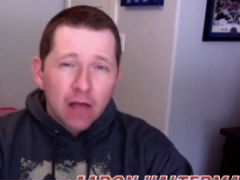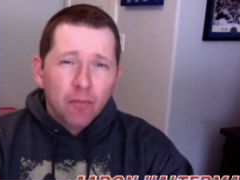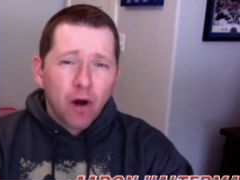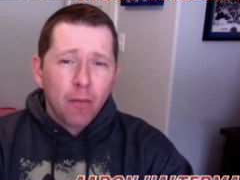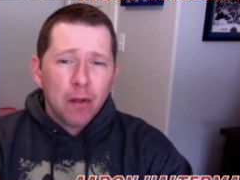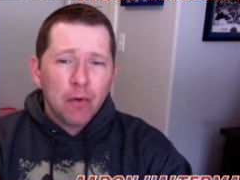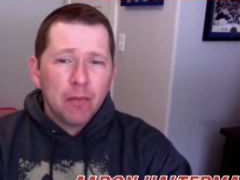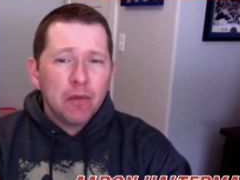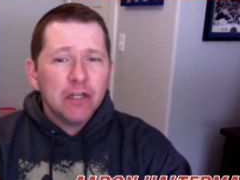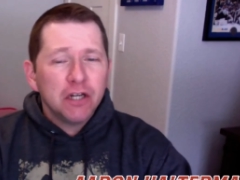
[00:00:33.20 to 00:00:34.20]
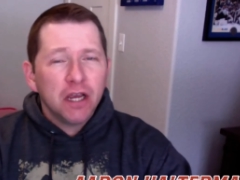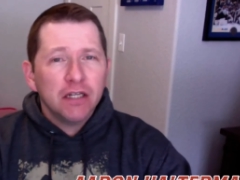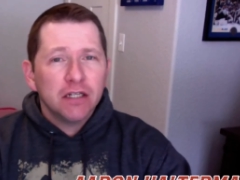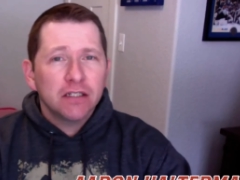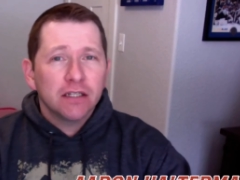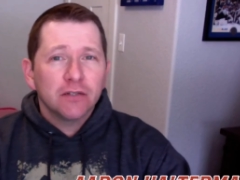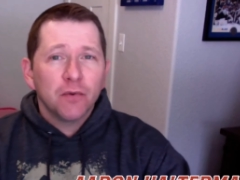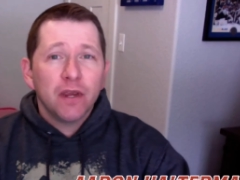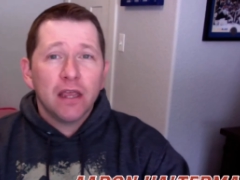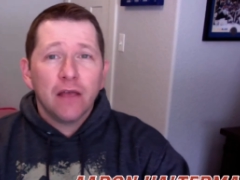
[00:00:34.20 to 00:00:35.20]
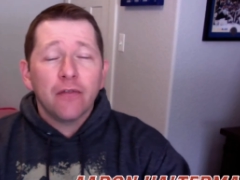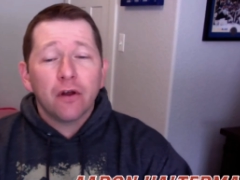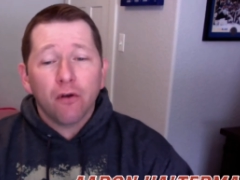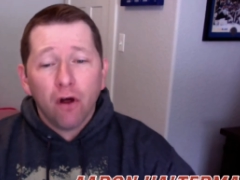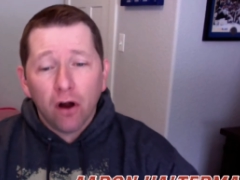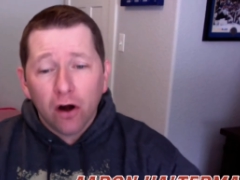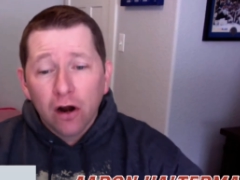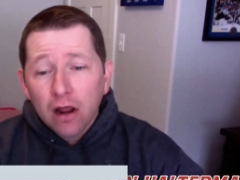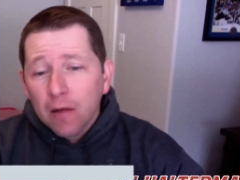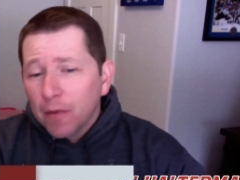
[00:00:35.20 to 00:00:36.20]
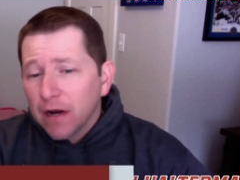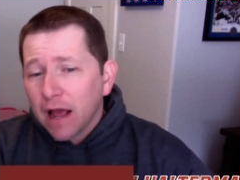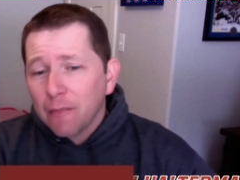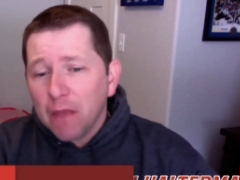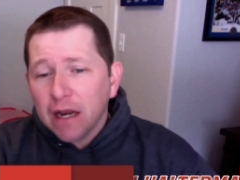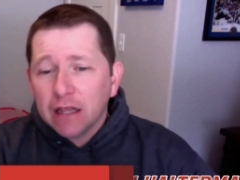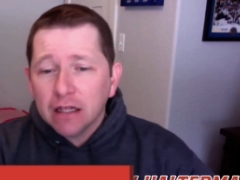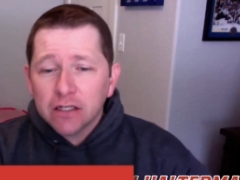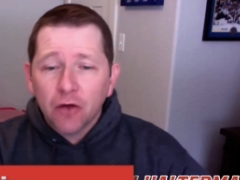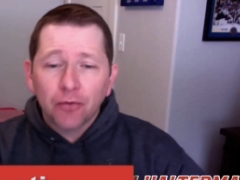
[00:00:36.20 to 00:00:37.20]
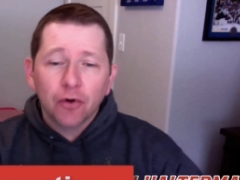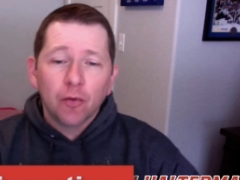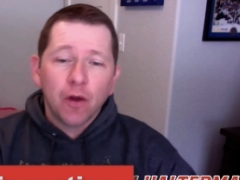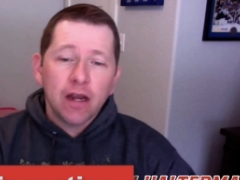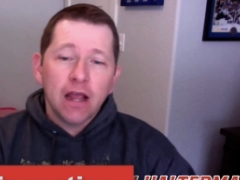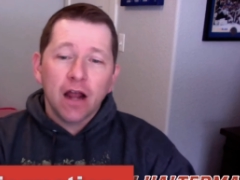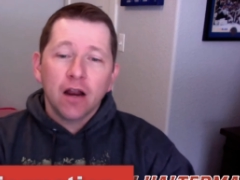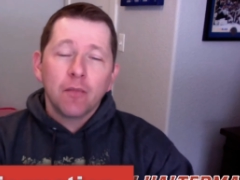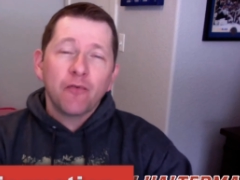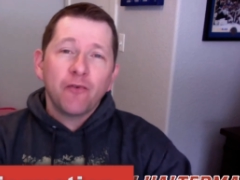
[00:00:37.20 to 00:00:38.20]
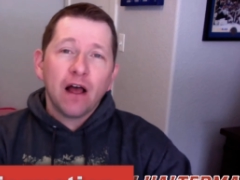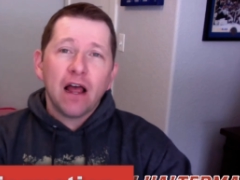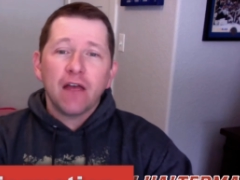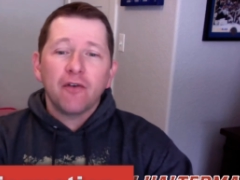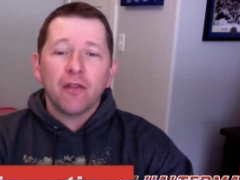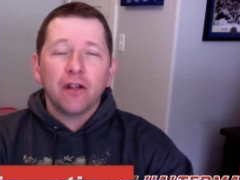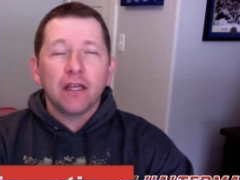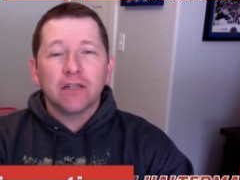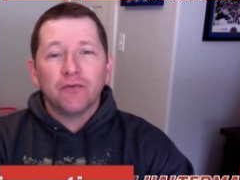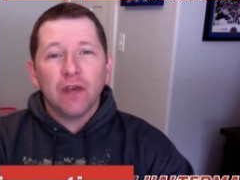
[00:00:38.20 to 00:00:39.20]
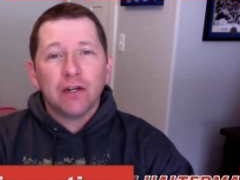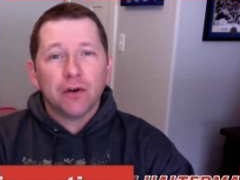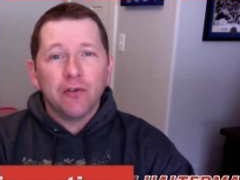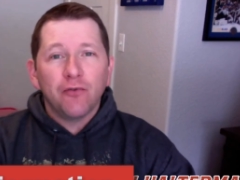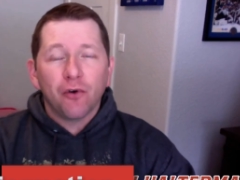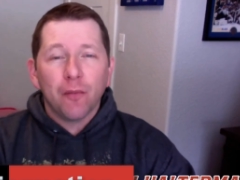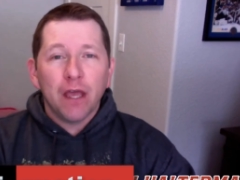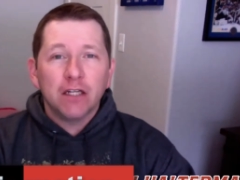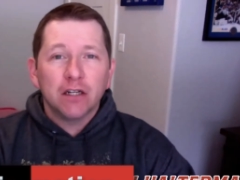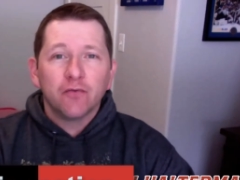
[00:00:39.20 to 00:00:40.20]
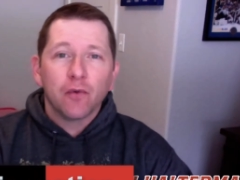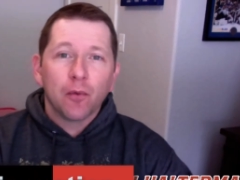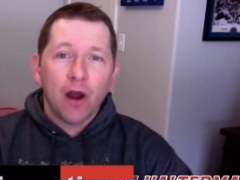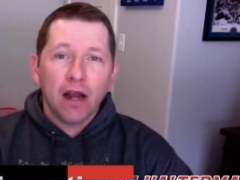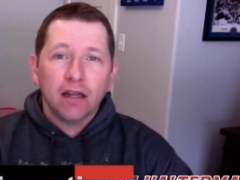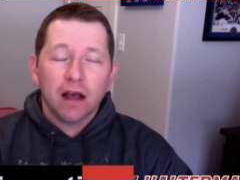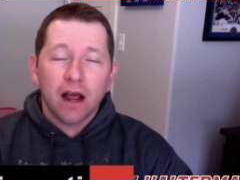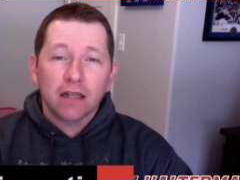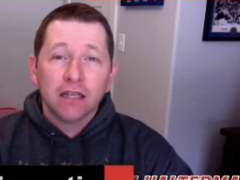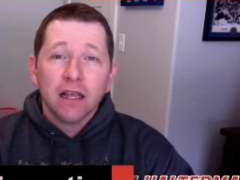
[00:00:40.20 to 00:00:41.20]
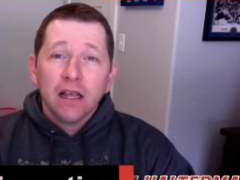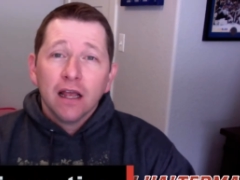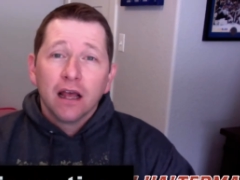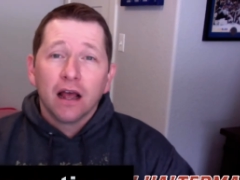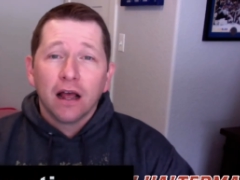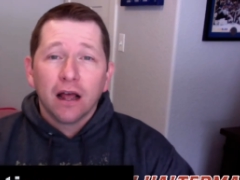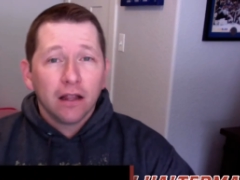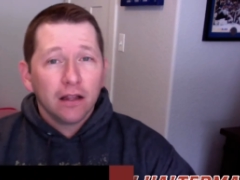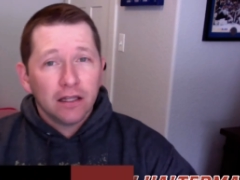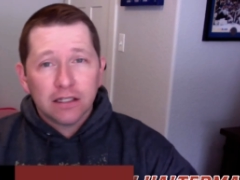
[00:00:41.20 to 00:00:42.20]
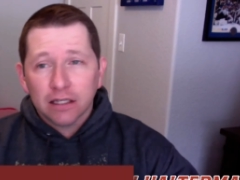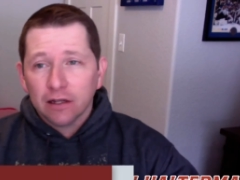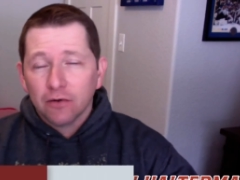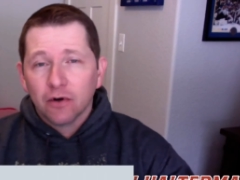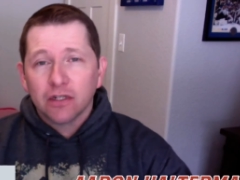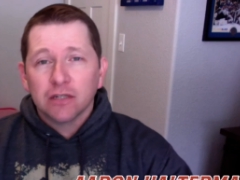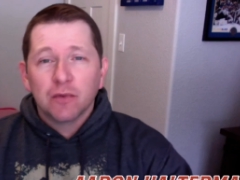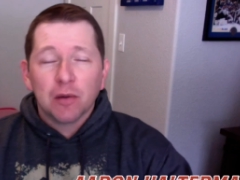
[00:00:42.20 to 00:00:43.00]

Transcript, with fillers: probably would be changes this week, and there are, but not many. Let's go through them right now. Number 5 on the list, Victory Formation for Brad Cox. Uh, listen, the horse has been a